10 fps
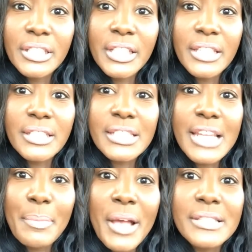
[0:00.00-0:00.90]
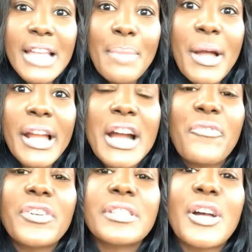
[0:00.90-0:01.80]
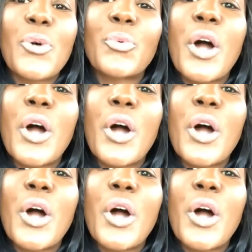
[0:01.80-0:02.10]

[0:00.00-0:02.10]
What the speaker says: Looking to step outside my comfort zone.